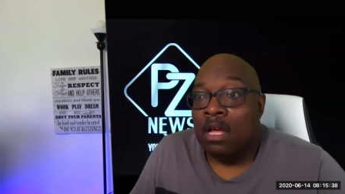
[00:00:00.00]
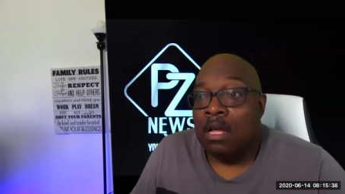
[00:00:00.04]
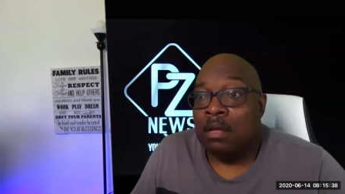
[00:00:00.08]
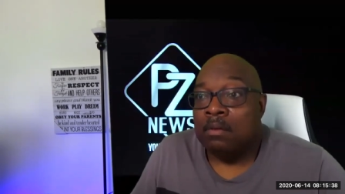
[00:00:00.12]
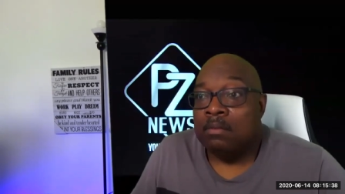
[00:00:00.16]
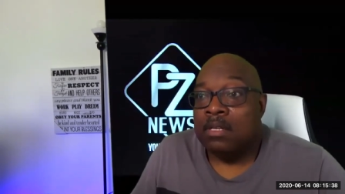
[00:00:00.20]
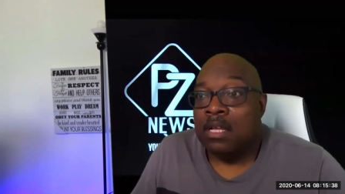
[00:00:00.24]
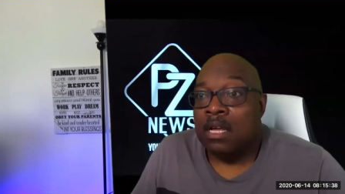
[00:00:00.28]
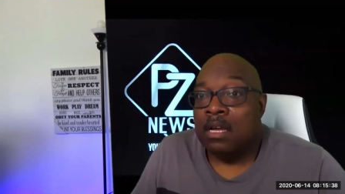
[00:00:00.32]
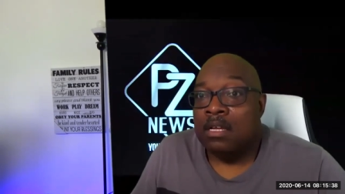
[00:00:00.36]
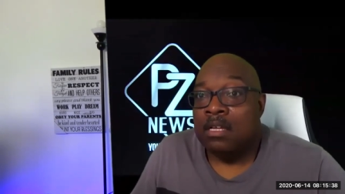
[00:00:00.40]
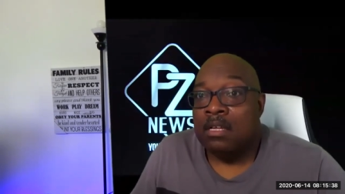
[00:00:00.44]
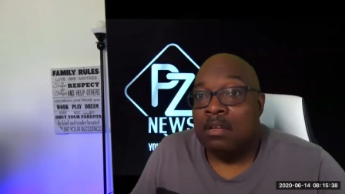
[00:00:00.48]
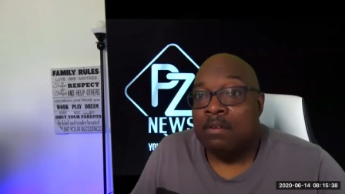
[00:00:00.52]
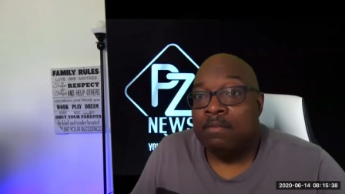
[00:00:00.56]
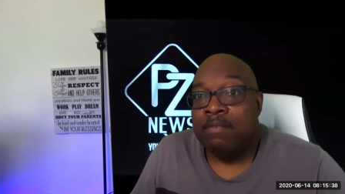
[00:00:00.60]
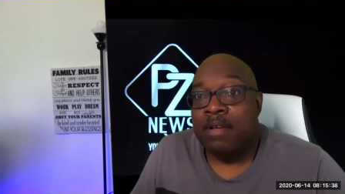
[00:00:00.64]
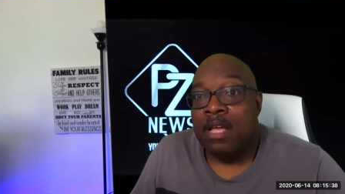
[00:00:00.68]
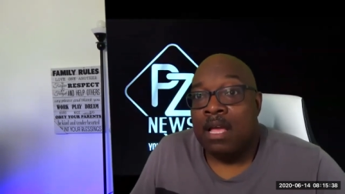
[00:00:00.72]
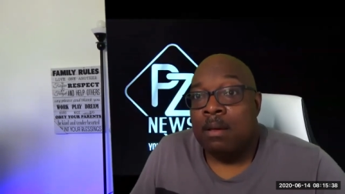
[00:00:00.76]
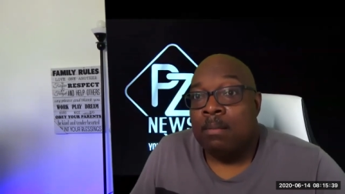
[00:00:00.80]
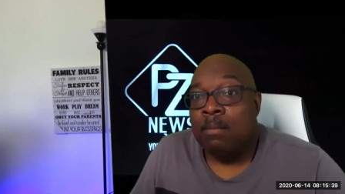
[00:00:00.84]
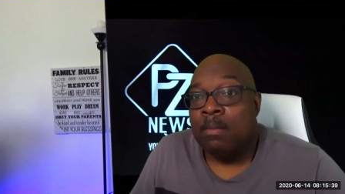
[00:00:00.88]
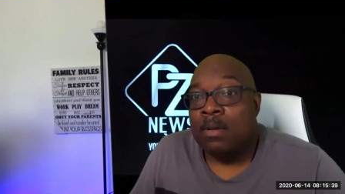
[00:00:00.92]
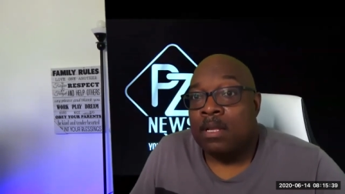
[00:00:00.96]
Um, tell your
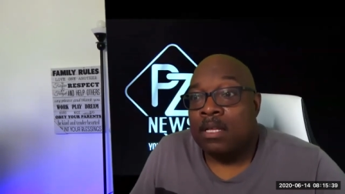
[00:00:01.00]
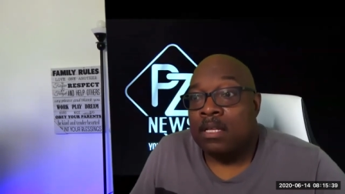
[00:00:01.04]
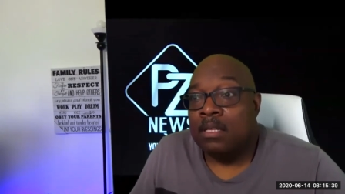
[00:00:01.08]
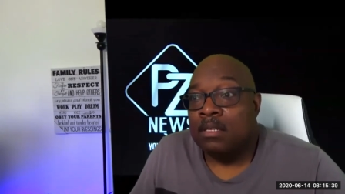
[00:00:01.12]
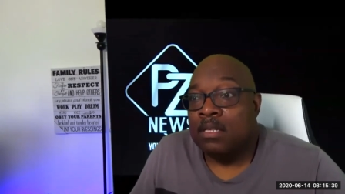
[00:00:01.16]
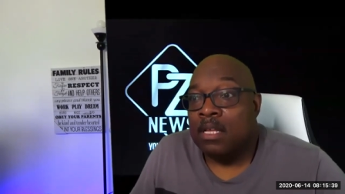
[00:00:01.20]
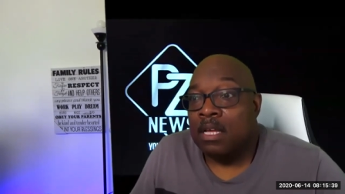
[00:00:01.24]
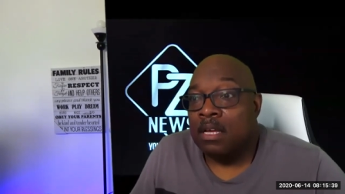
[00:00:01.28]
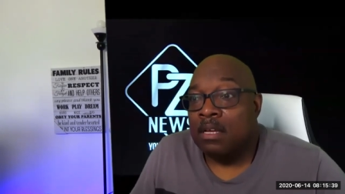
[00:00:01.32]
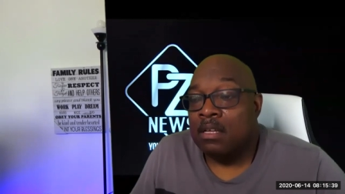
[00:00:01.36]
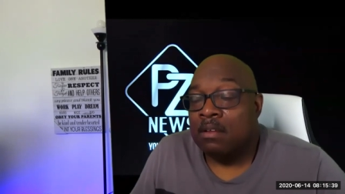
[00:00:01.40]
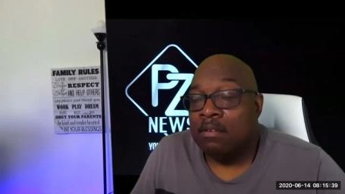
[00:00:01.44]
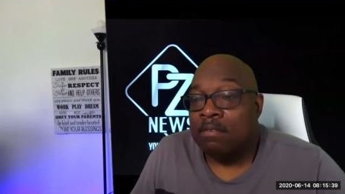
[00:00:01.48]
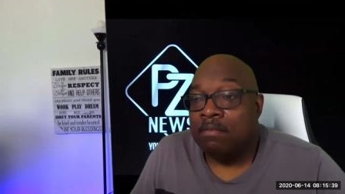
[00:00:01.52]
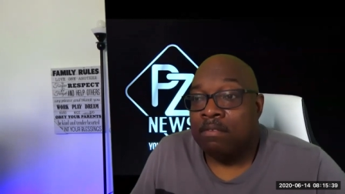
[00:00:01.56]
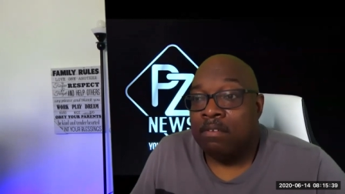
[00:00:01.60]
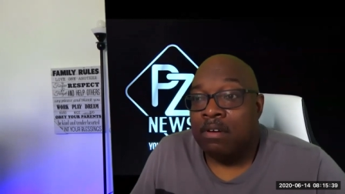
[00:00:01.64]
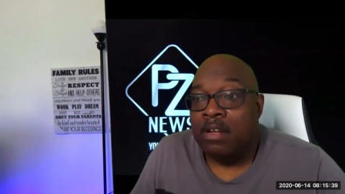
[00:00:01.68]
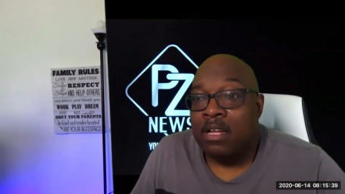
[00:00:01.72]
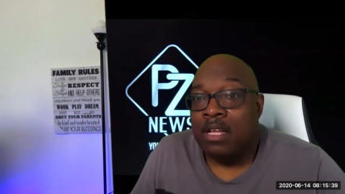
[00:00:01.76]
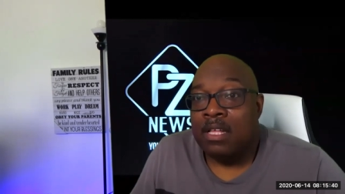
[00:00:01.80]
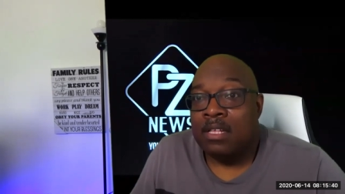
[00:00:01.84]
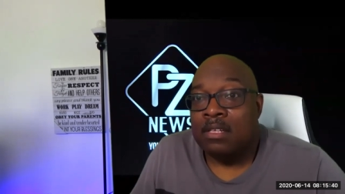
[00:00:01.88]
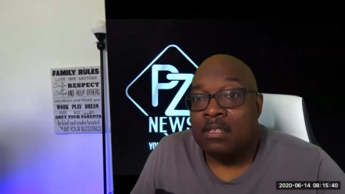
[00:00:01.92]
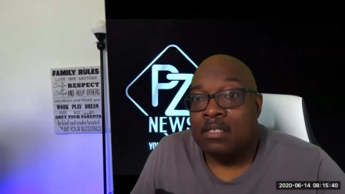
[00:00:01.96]
family, tell your
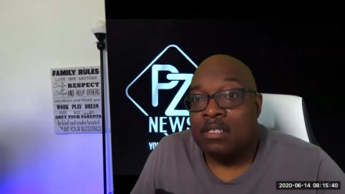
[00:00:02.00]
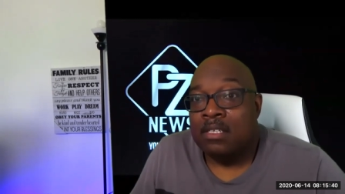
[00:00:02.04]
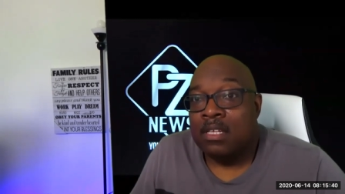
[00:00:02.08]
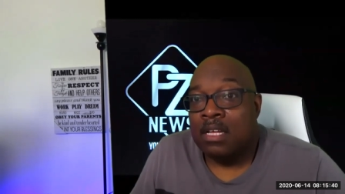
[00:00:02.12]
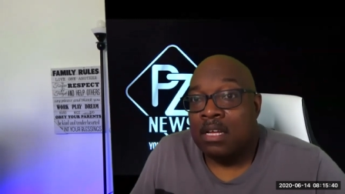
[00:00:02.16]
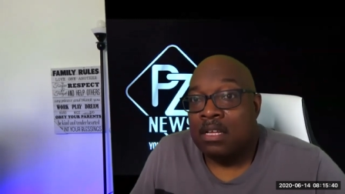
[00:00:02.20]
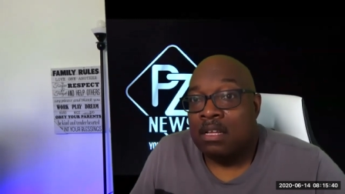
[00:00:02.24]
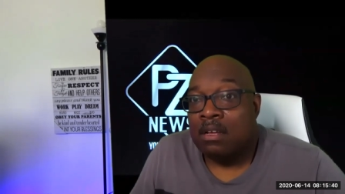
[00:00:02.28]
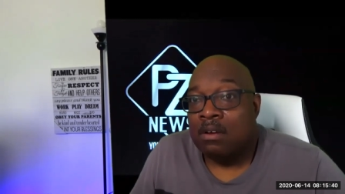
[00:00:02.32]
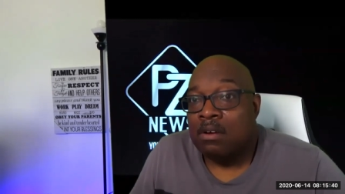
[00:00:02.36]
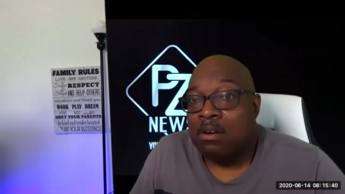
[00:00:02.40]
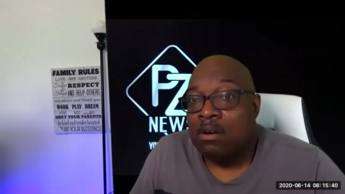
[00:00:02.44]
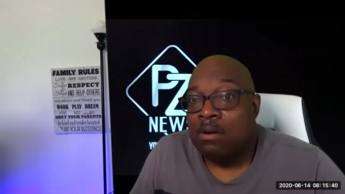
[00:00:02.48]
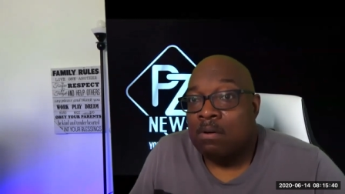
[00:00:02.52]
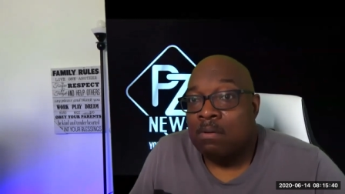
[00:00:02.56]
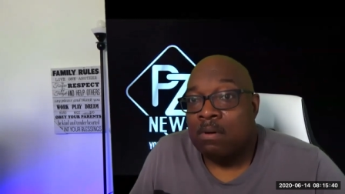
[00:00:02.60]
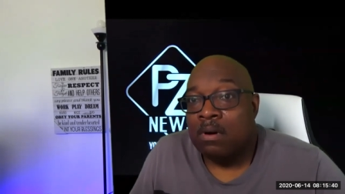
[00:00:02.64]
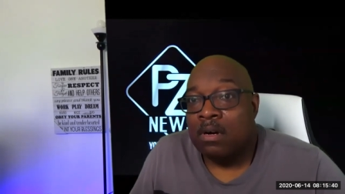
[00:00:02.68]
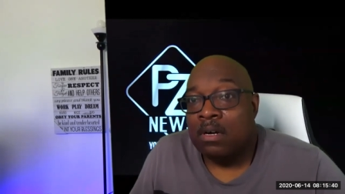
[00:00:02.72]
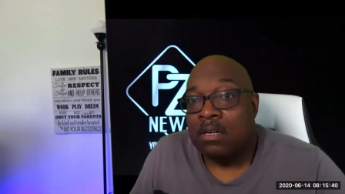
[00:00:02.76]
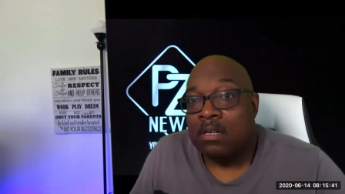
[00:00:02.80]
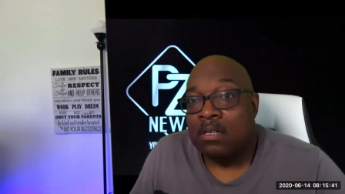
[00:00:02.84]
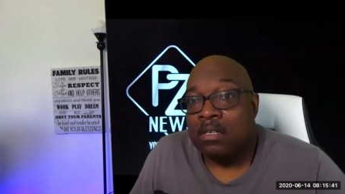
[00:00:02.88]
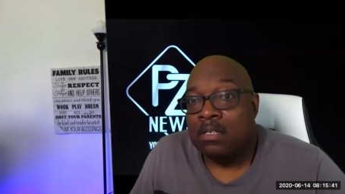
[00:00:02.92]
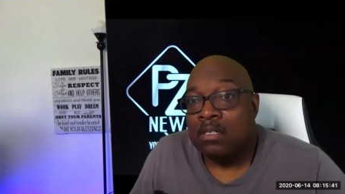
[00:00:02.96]
friends, tell your
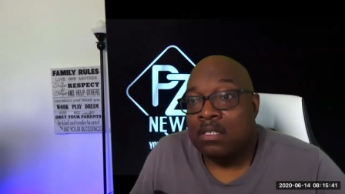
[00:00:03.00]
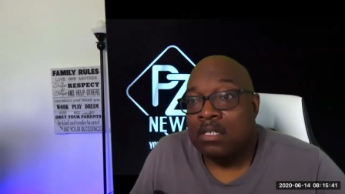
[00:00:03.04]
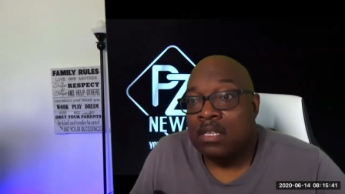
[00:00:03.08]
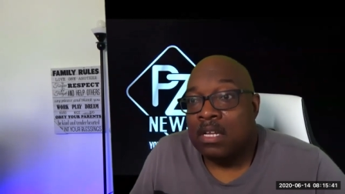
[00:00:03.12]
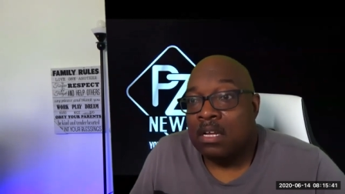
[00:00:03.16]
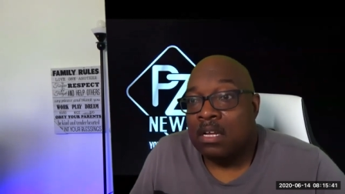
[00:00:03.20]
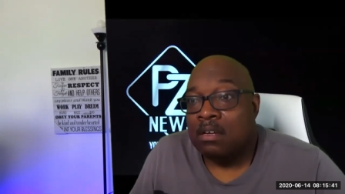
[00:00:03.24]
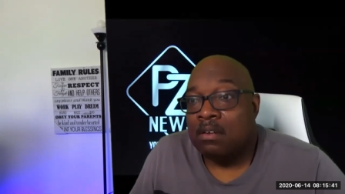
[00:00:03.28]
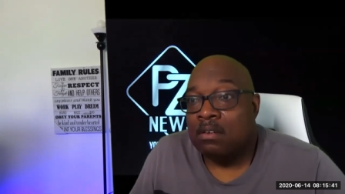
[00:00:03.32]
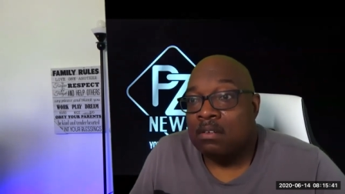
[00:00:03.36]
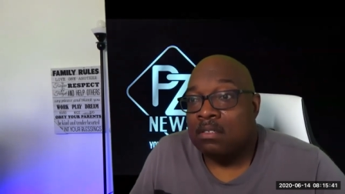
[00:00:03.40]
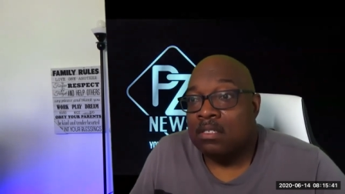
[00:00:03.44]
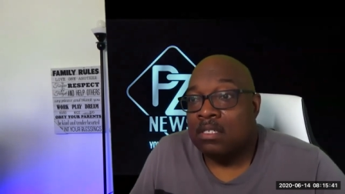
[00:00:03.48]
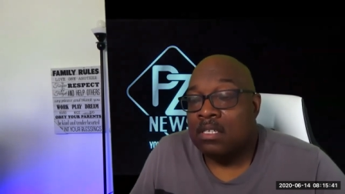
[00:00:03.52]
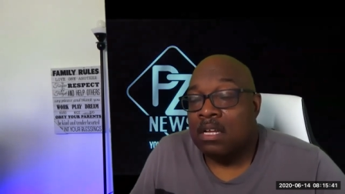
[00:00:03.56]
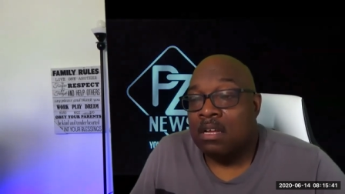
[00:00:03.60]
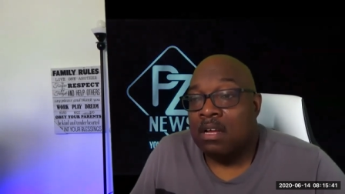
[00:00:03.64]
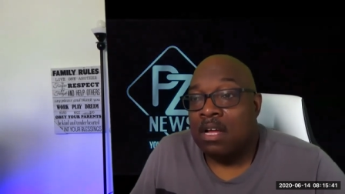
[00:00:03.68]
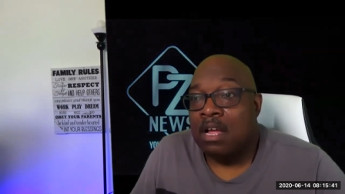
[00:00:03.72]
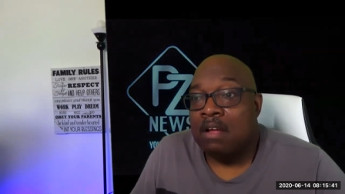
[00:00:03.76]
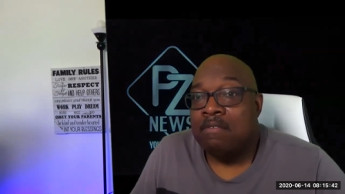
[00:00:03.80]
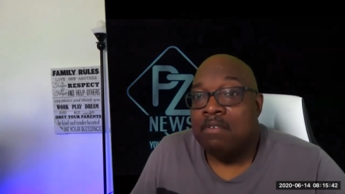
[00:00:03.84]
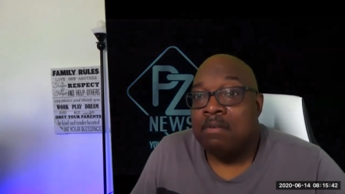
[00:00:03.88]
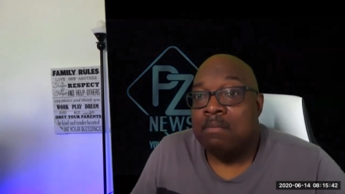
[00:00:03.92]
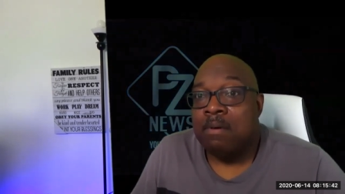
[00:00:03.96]
coworkers, tell tell
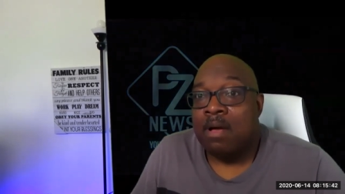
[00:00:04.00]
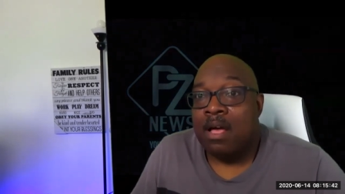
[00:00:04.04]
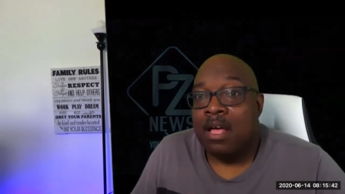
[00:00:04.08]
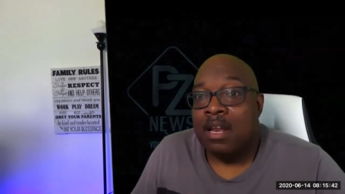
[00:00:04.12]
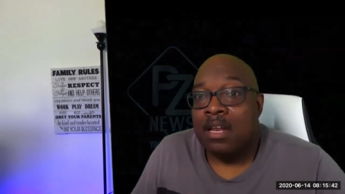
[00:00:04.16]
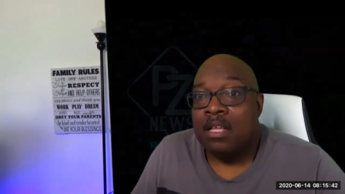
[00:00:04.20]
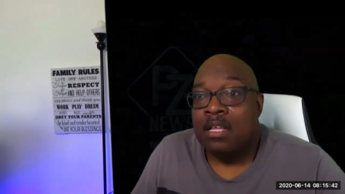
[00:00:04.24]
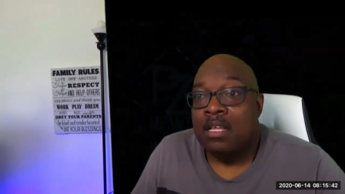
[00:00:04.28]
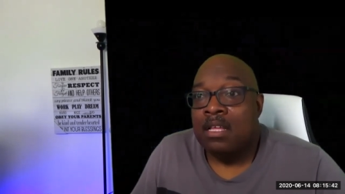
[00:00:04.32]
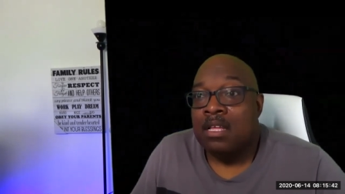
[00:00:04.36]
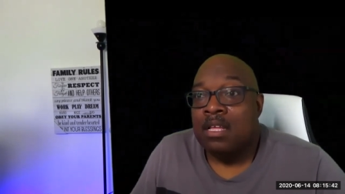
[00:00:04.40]
everybody